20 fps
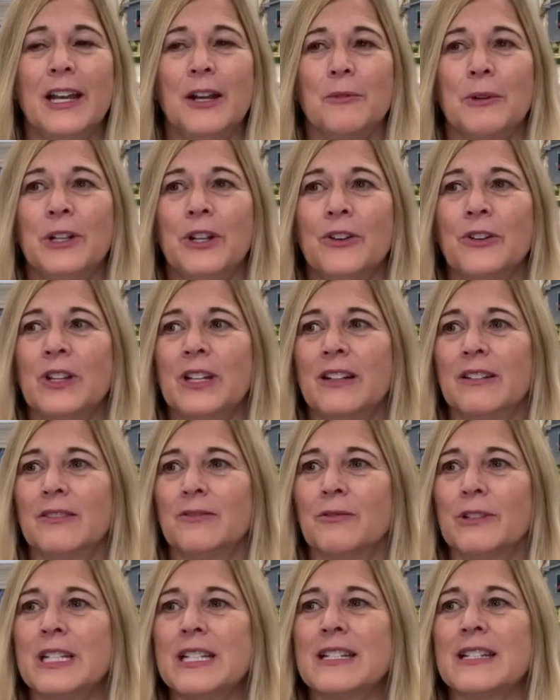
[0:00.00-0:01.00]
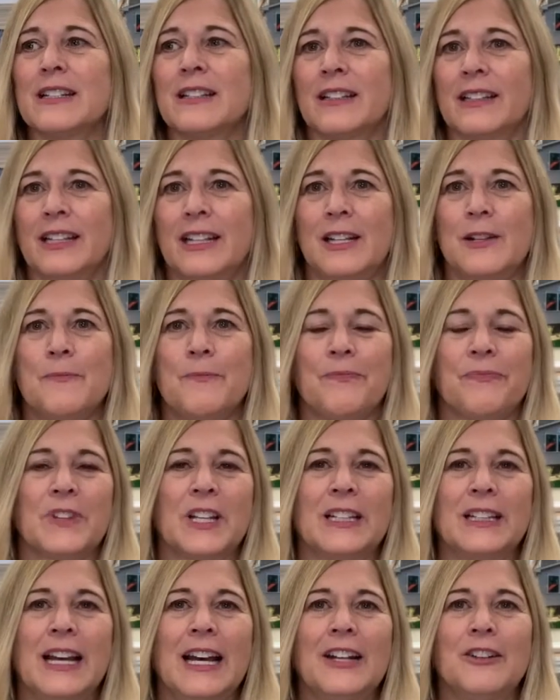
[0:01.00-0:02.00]
We know that recently
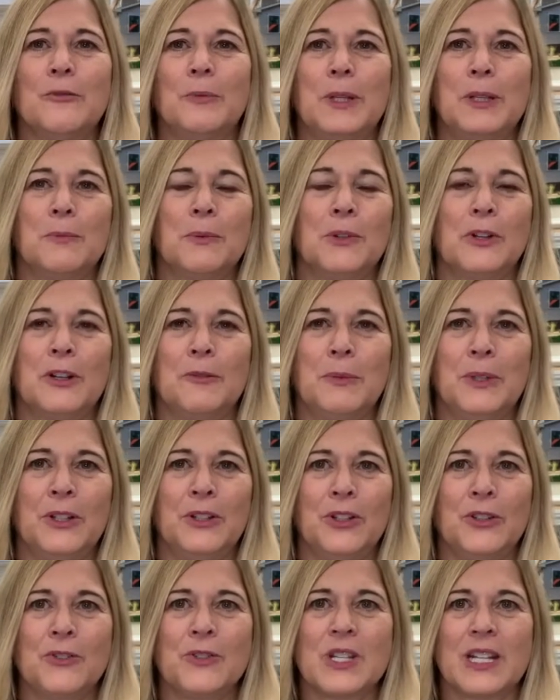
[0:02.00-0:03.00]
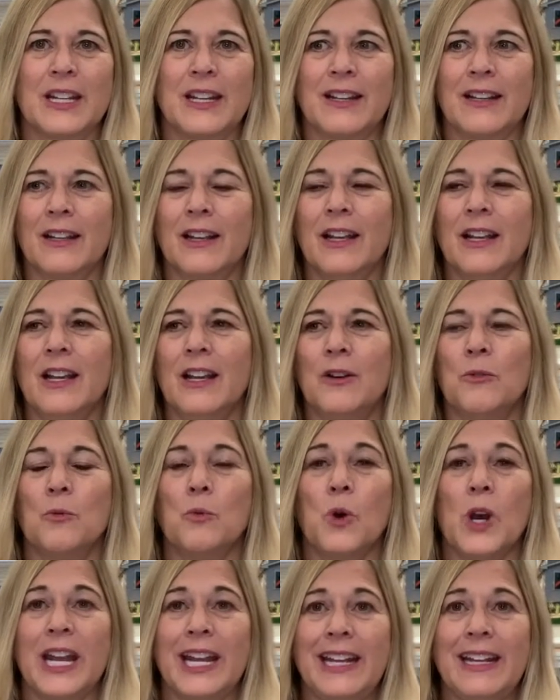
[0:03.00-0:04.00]
a lot of people have been using
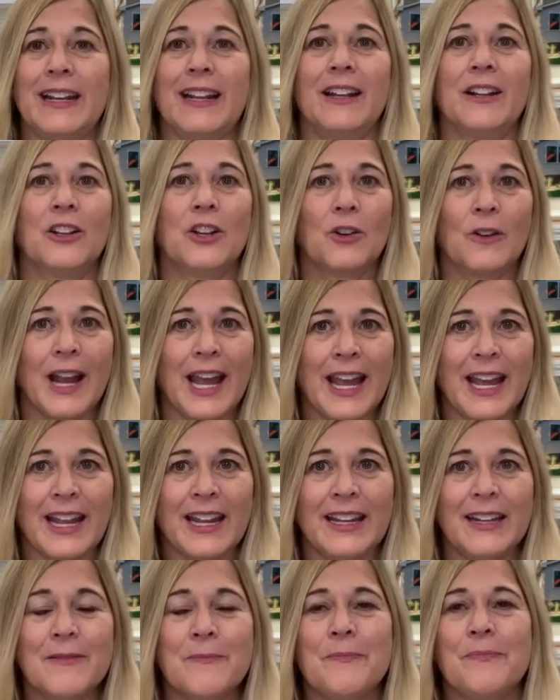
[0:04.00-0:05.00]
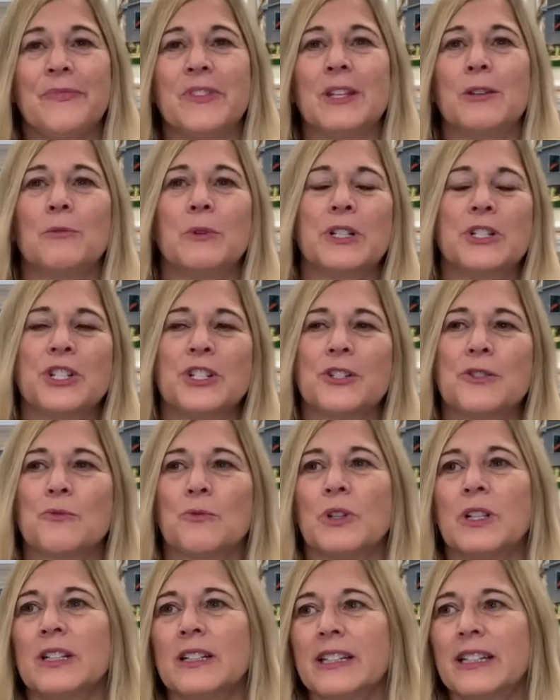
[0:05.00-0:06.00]
white and gray which is
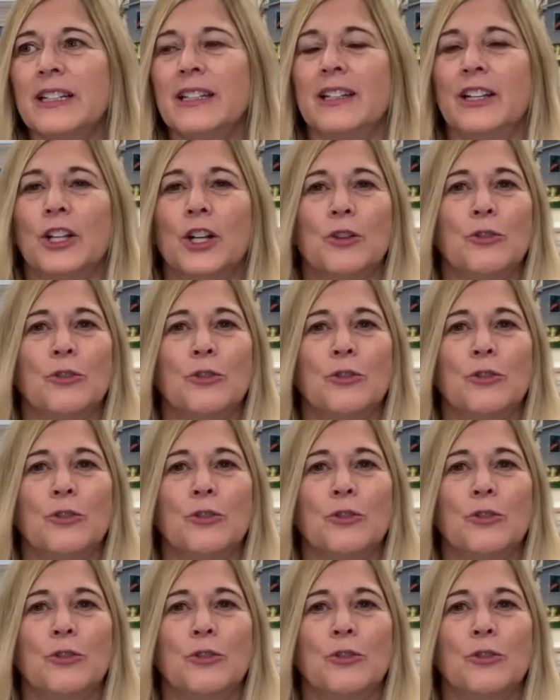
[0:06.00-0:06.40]
really,